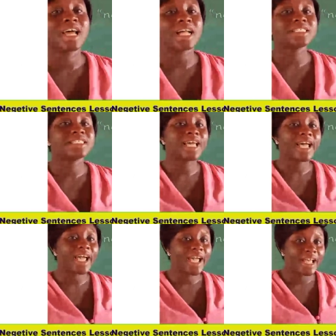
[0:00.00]
that
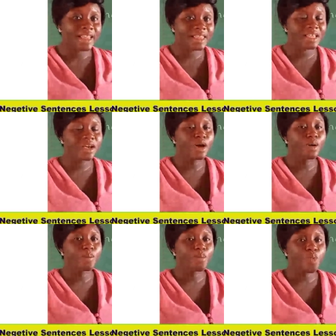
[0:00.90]
the
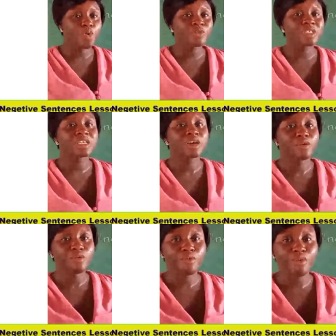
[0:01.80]
earth
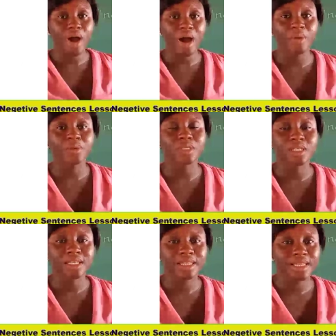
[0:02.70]
moves
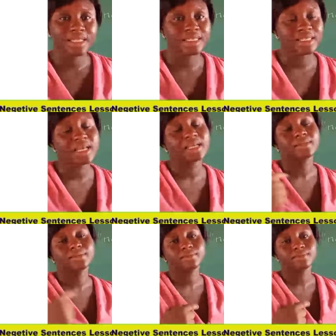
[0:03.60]
round the
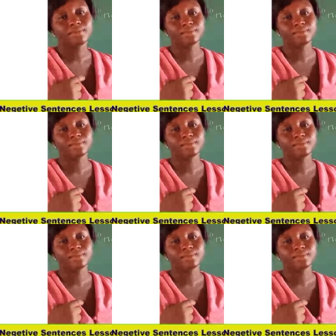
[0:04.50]
sun.